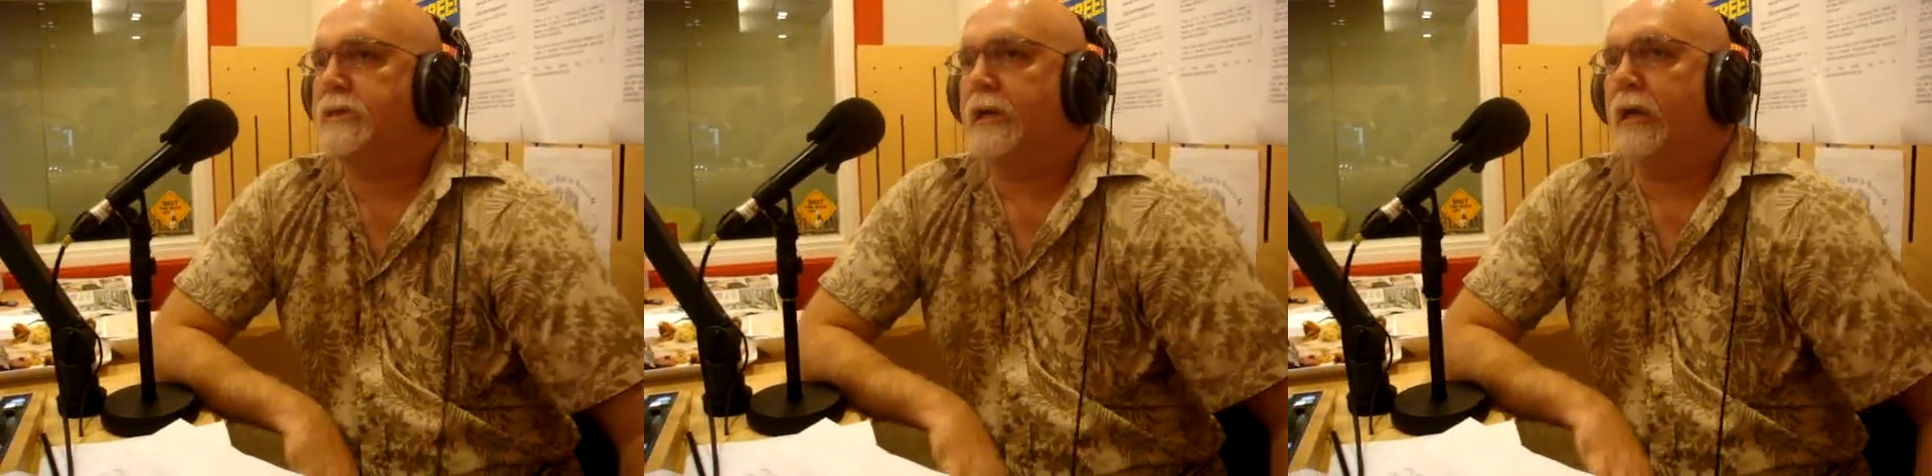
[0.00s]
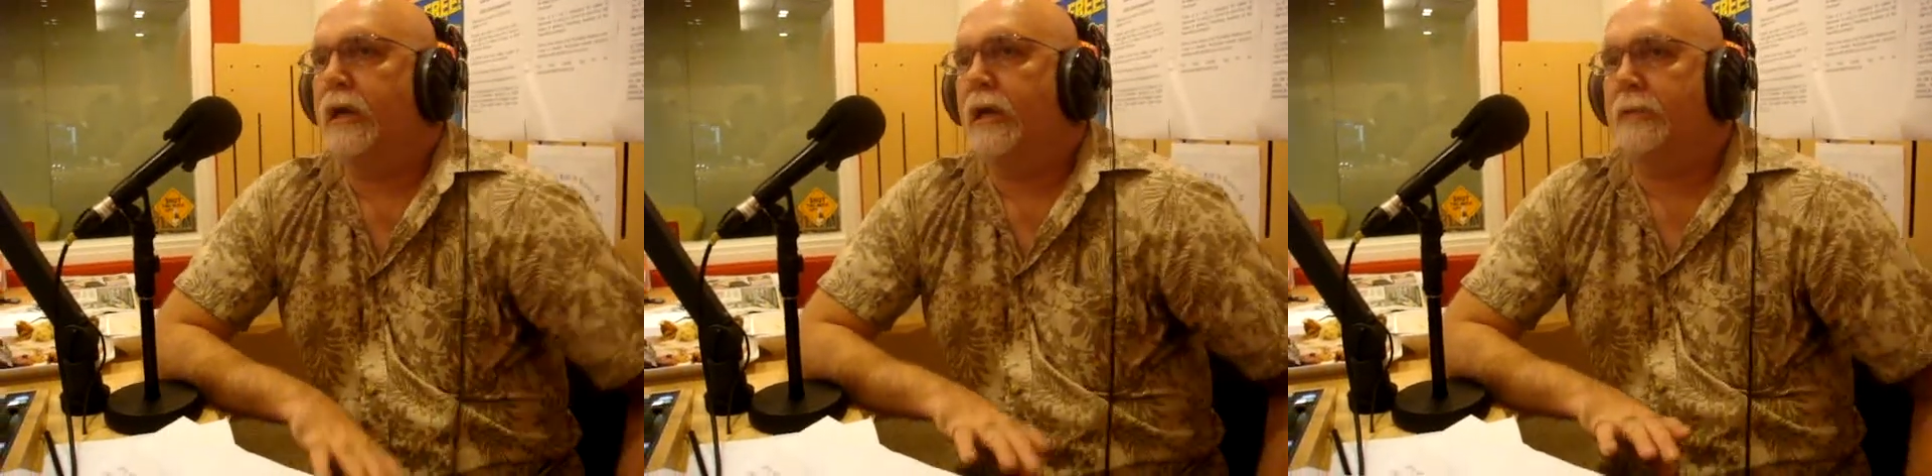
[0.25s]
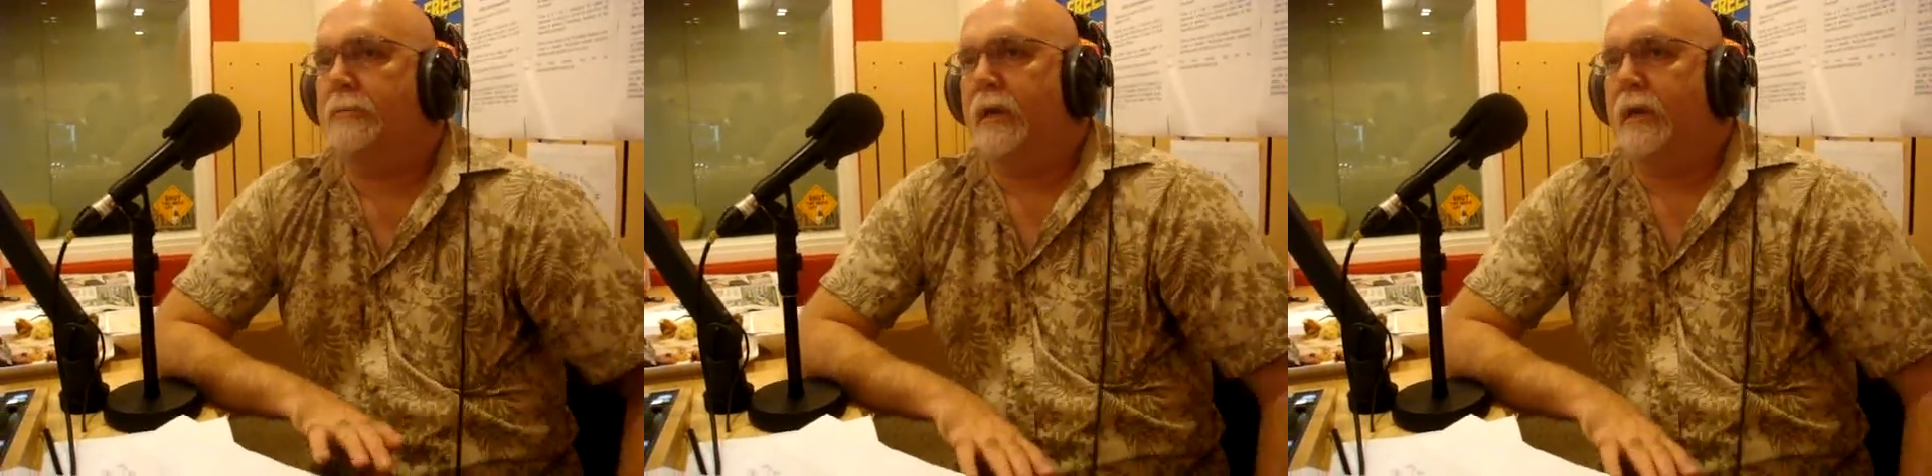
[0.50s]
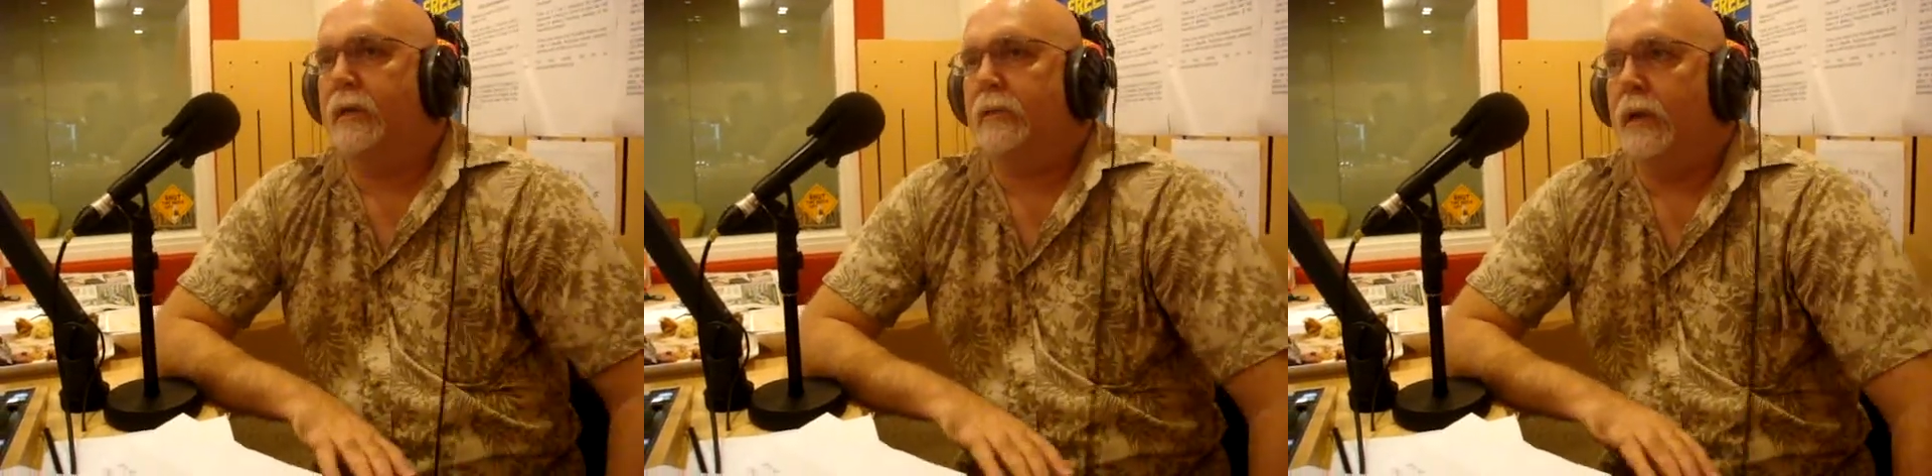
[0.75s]
starting up
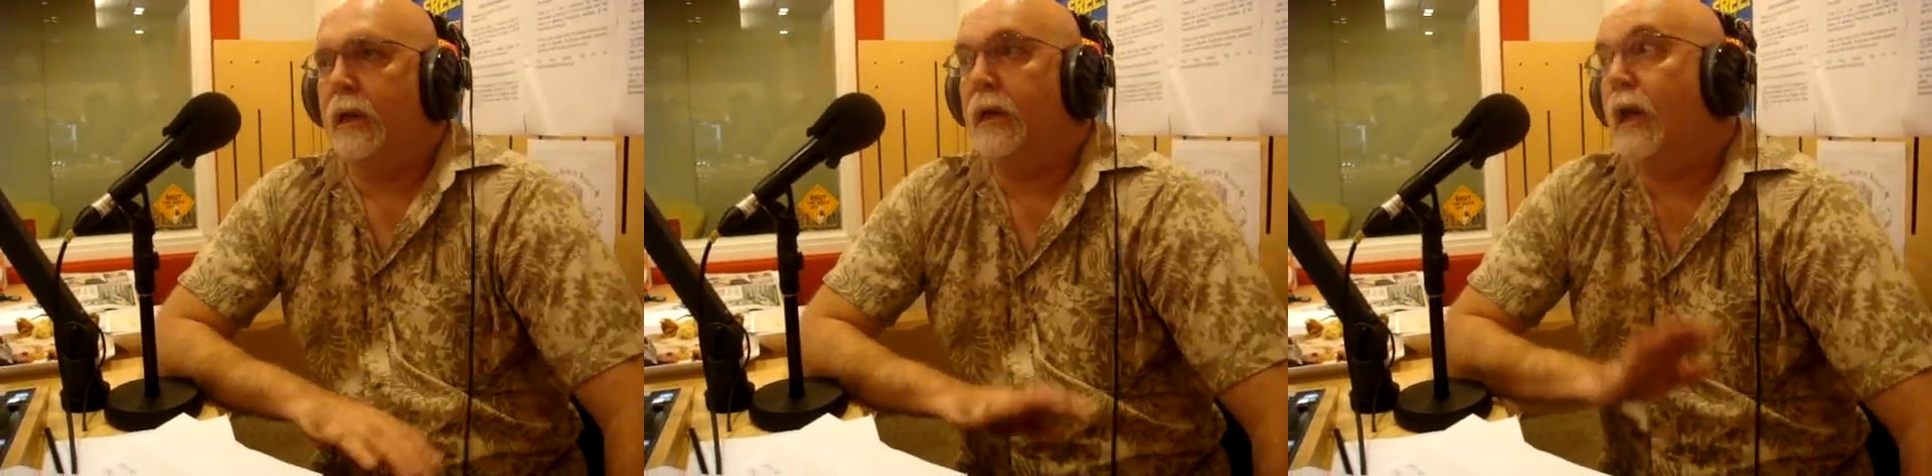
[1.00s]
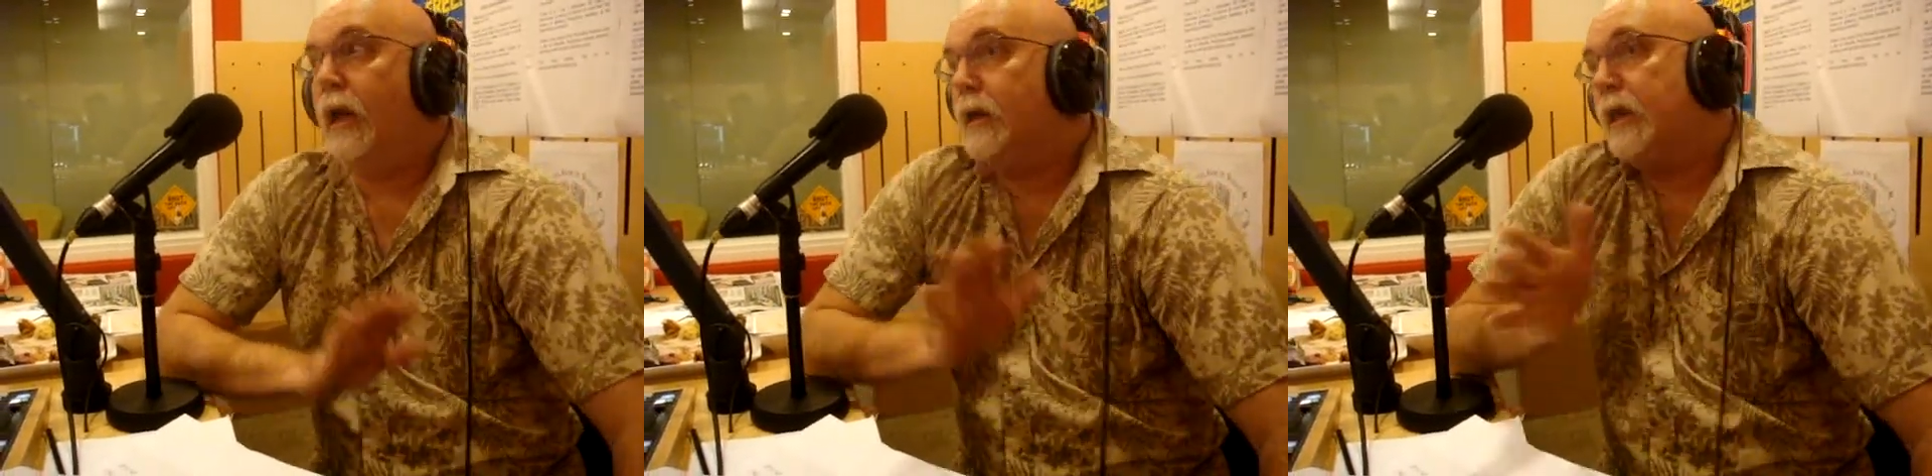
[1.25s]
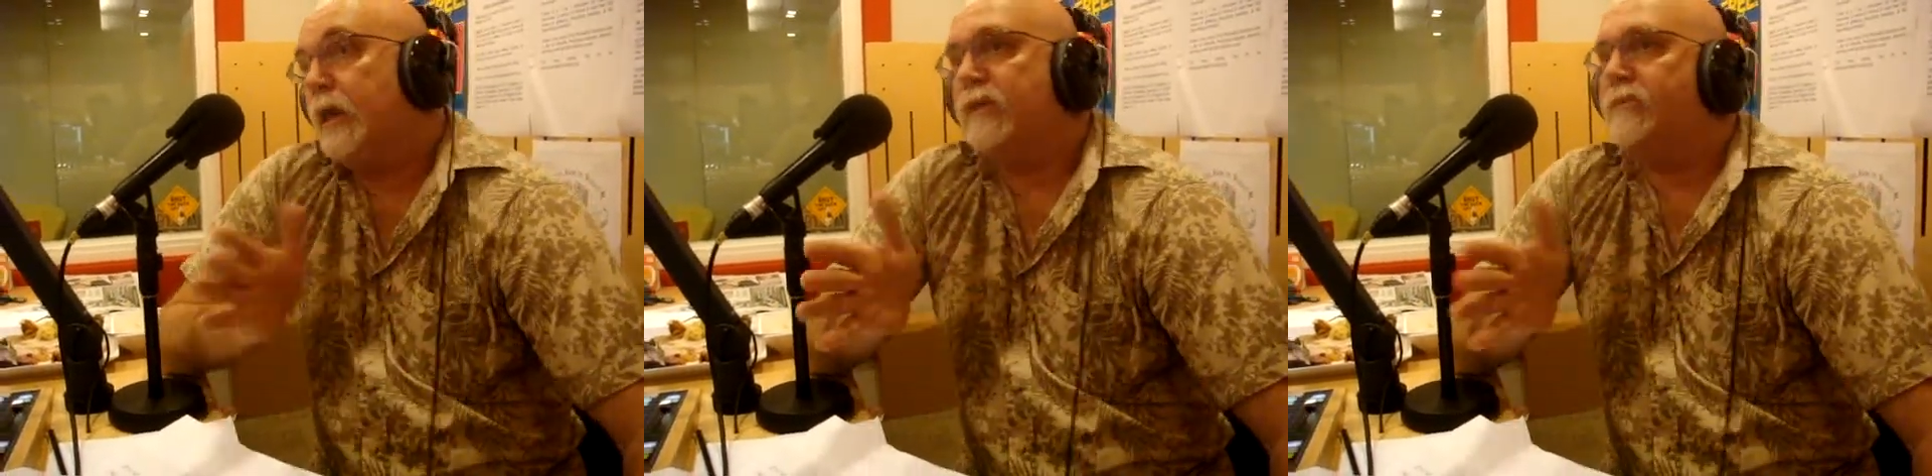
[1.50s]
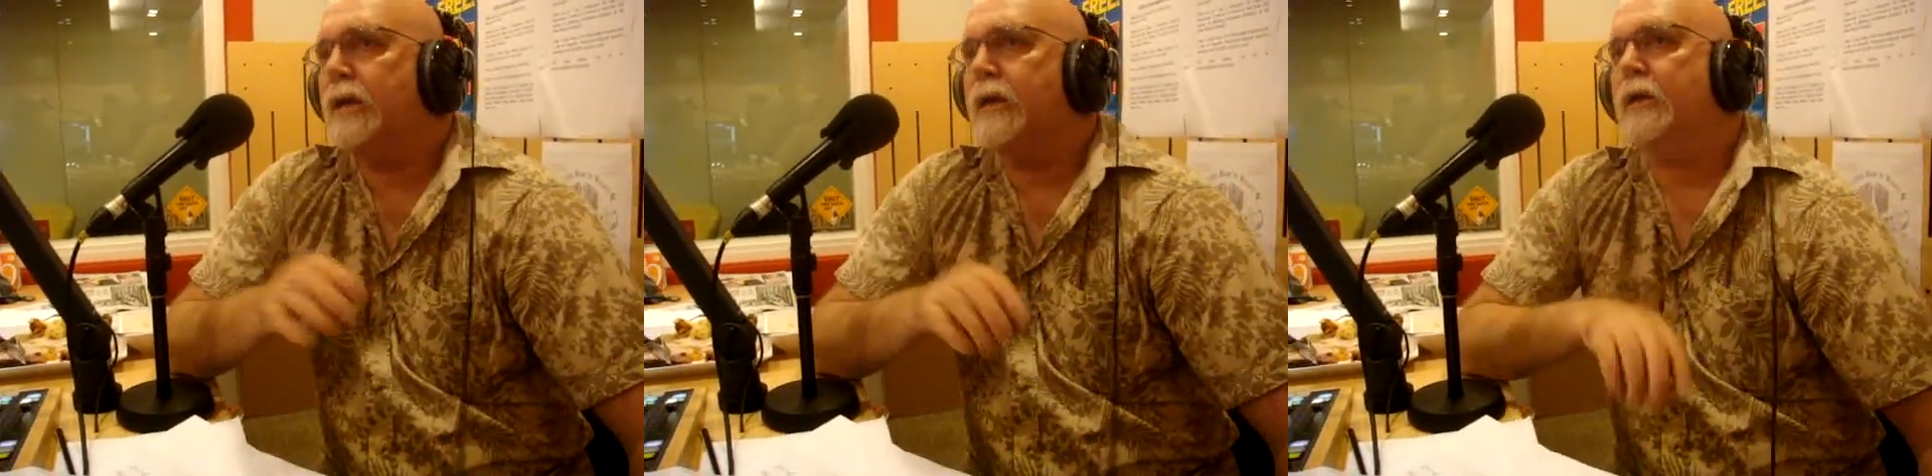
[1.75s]
now. And, and a lot
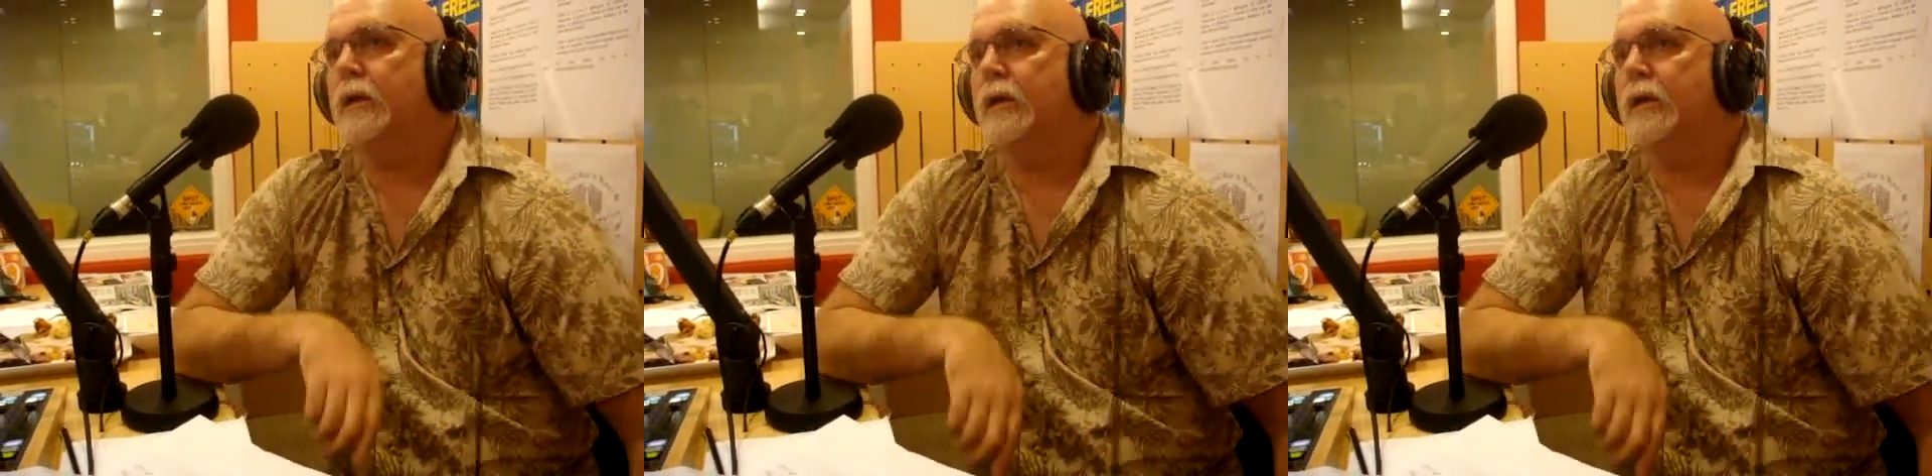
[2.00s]
of them are